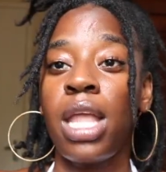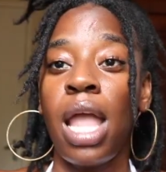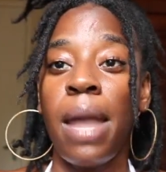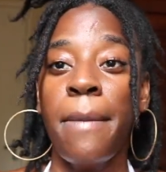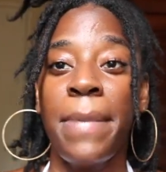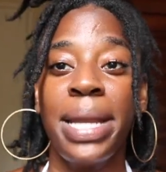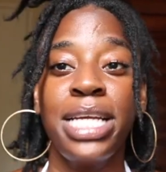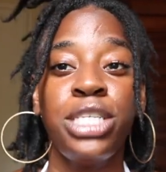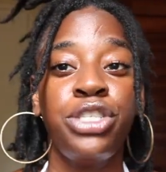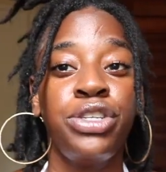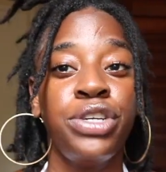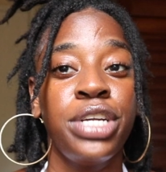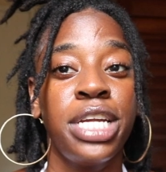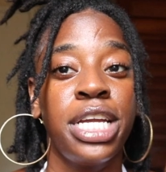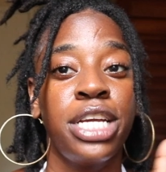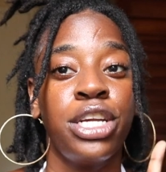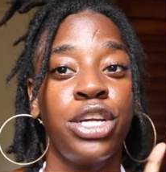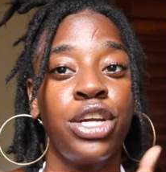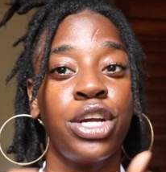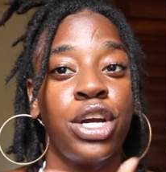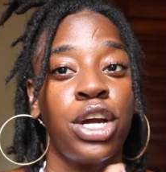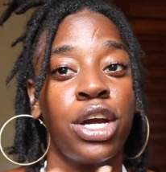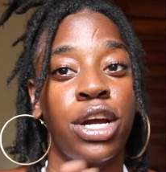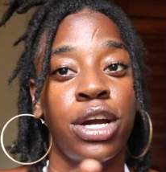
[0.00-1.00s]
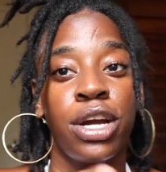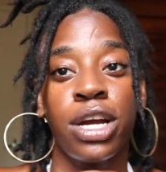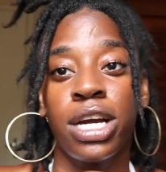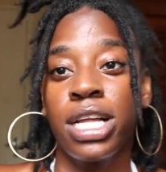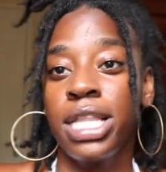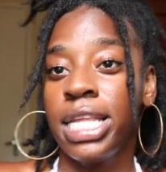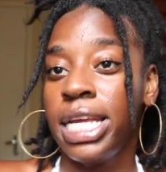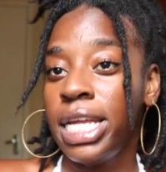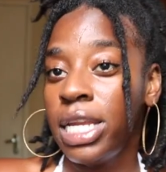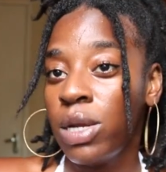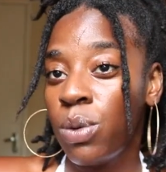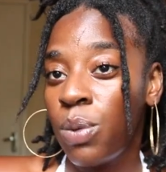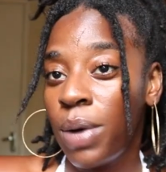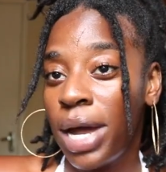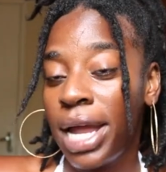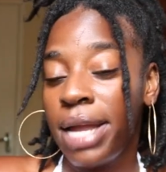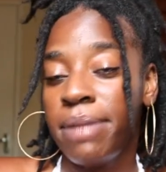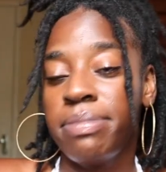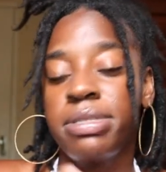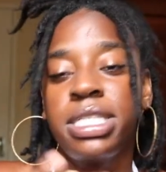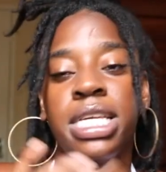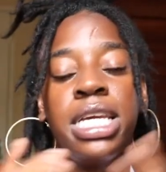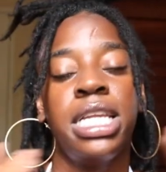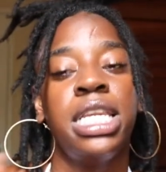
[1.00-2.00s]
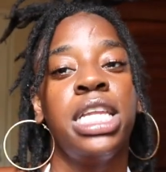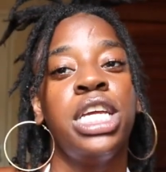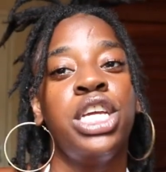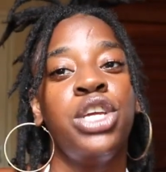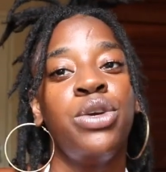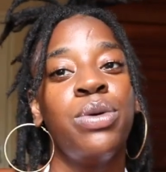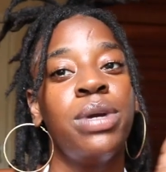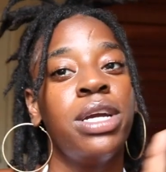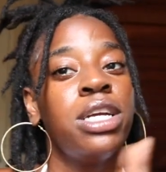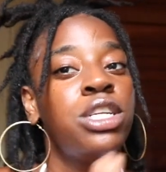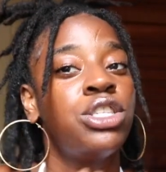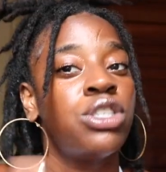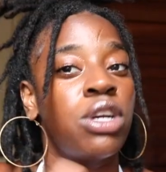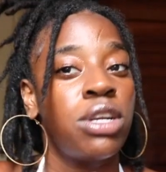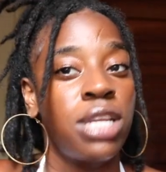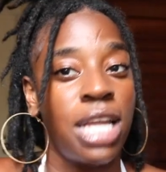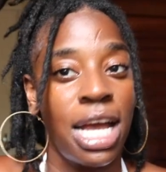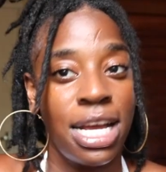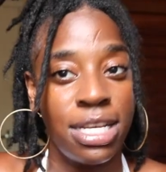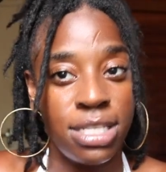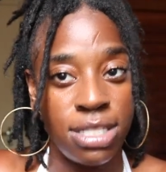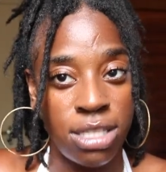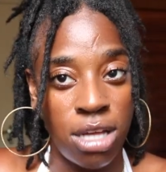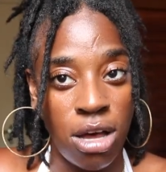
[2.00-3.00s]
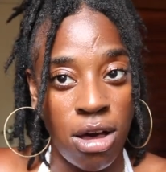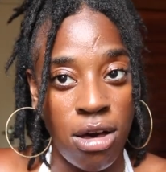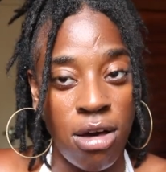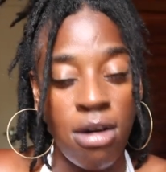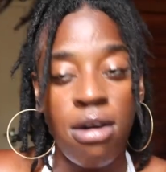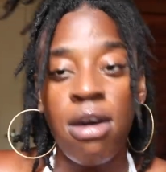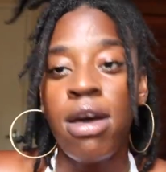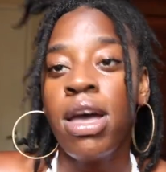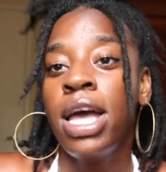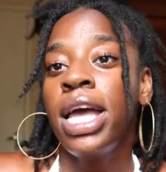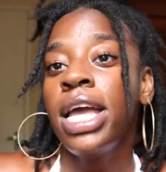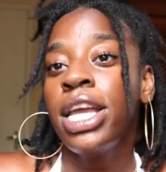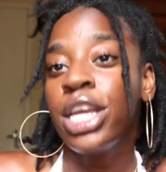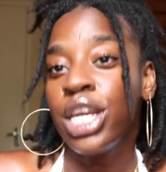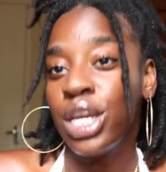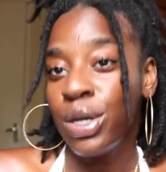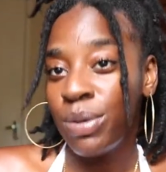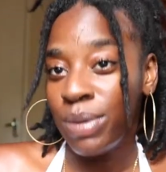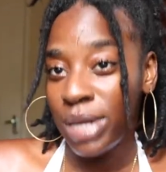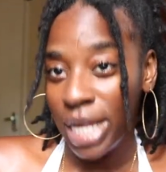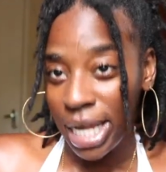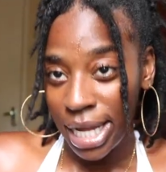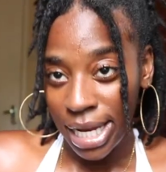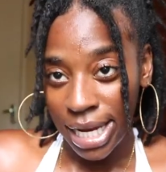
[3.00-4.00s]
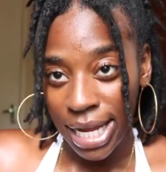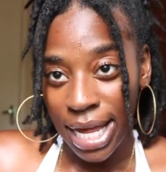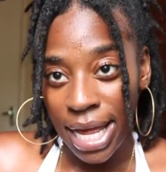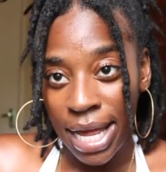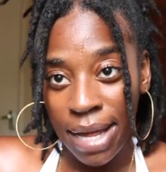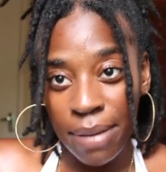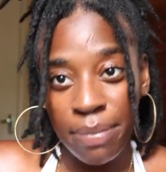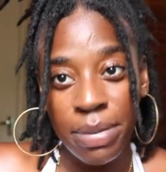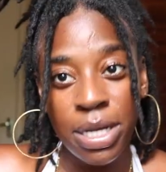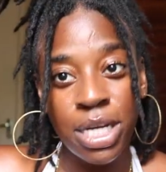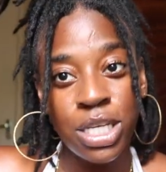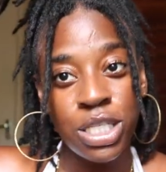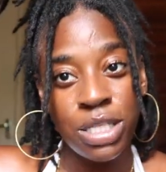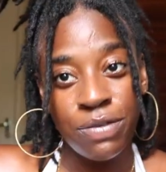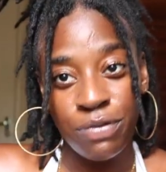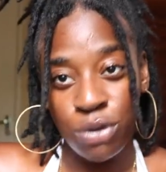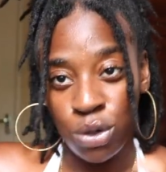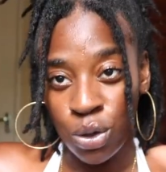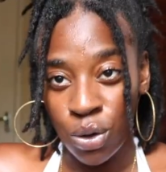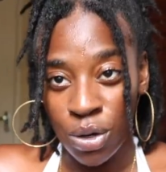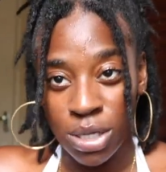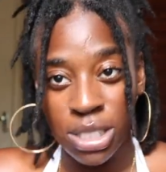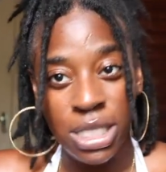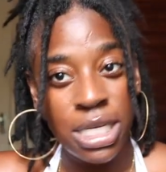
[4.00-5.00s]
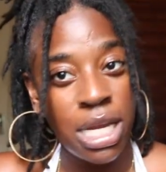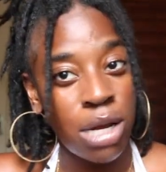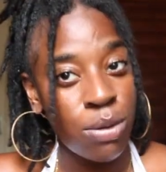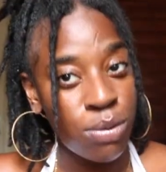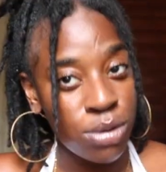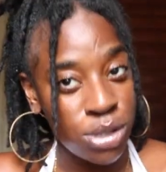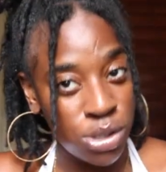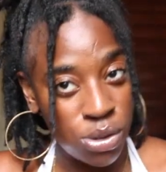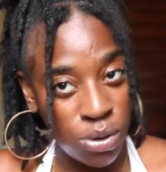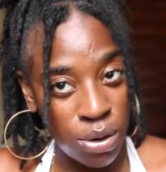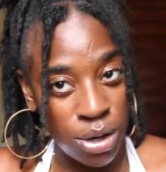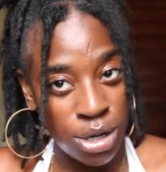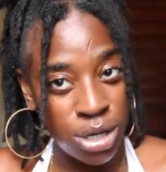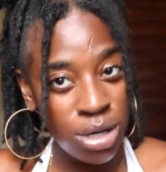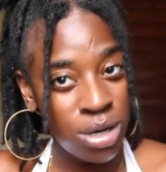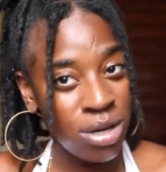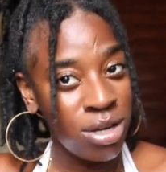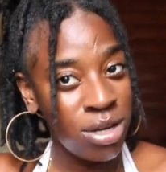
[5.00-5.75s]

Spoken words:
make sure you get your cleaning wipes and then you get your Lysol. You need that, because if you're going to that resort, you